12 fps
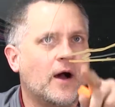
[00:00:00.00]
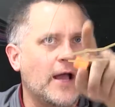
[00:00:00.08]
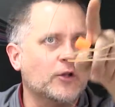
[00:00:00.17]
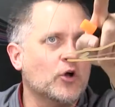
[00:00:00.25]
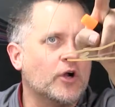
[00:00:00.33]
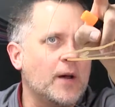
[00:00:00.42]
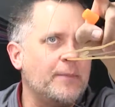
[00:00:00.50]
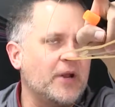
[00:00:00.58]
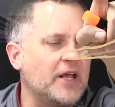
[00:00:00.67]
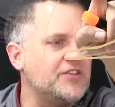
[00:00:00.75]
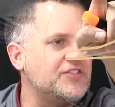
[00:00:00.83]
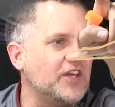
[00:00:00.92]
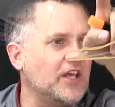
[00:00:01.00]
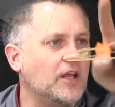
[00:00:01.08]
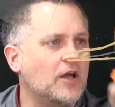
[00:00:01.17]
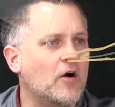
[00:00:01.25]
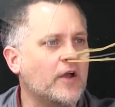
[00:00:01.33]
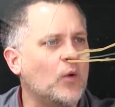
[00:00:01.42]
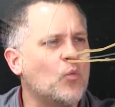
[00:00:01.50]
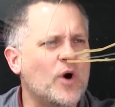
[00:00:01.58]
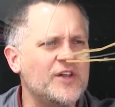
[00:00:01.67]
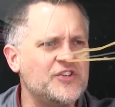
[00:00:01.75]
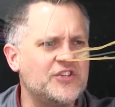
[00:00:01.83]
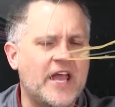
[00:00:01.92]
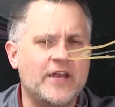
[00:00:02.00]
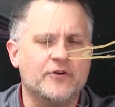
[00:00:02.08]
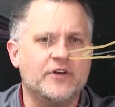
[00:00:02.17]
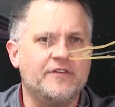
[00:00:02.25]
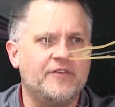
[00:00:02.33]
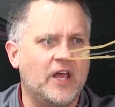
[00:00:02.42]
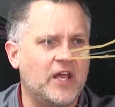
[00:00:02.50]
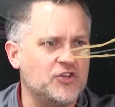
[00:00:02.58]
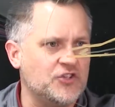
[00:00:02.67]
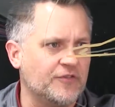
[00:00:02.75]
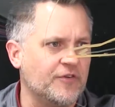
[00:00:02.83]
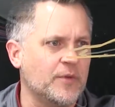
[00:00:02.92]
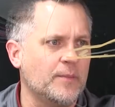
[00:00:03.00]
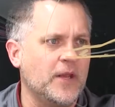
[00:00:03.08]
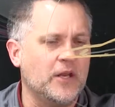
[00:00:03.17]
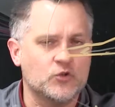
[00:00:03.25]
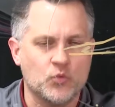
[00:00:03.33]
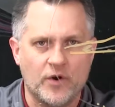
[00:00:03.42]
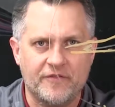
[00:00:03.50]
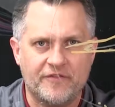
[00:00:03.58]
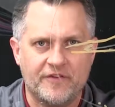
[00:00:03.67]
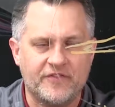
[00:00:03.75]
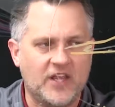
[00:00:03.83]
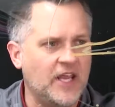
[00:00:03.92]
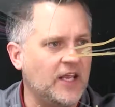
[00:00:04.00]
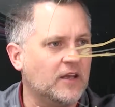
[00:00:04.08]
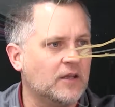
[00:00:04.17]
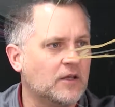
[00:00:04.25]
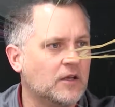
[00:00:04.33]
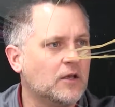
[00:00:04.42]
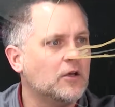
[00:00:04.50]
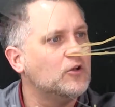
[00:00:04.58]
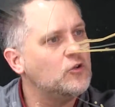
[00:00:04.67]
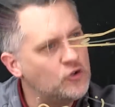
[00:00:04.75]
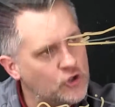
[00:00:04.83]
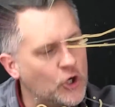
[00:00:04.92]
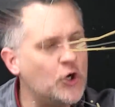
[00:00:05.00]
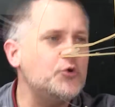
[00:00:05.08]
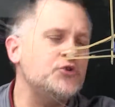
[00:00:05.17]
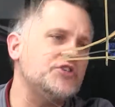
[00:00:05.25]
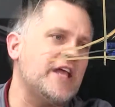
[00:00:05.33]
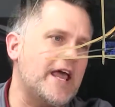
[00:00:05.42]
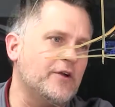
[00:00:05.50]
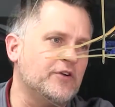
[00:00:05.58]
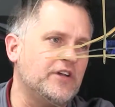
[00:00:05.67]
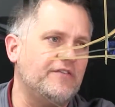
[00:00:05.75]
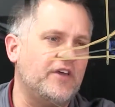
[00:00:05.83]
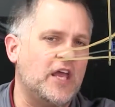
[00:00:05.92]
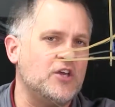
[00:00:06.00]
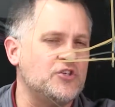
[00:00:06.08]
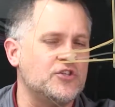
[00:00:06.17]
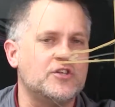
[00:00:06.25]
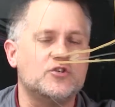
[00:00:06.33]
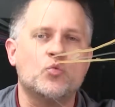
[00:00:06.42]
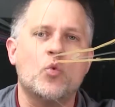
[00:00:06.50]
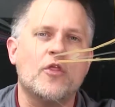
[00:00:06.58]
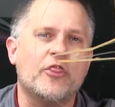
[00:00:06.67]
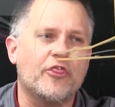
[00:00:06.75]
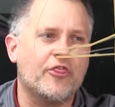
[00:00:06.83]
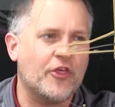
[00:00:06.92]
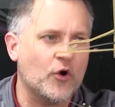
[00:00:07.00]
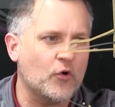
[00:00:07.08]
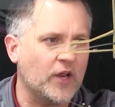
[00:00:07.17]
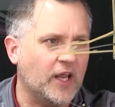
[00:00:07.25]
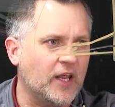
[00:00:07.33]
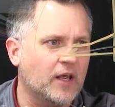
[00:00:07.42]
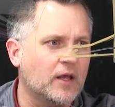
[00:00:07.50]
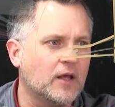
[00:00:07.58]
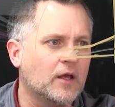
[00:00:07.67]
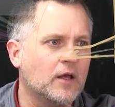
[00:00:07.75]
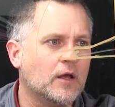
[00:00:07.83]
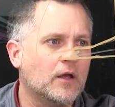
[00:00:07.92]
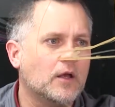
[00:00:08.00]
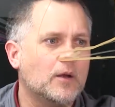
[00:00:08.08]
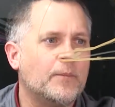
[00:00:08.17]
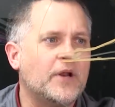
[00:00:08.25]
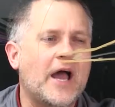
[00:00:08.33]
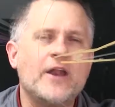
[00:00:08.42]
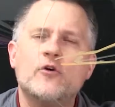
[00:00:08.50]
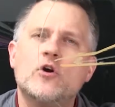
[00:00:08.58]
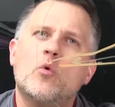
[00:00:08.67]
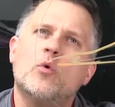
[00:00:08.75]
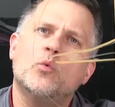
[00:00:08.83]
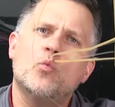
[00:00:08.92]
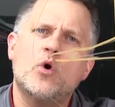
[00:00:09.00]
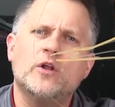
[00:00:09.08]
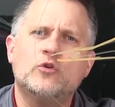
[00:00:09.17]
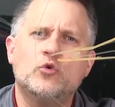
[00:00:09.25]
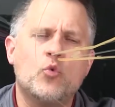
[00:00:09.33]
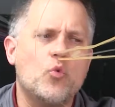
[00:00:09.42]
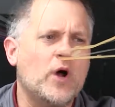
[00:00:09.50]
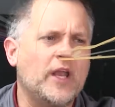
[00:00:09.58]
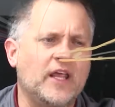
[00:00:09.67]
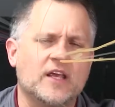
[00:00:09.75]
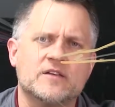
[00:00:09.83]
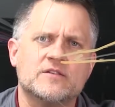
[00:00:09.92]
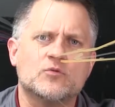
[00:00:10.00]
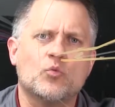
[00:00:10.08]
I look up and I see, okay, 1 standard deviation from the mean is 115. 2 standard deviations is 130, but I don't know what 120 is.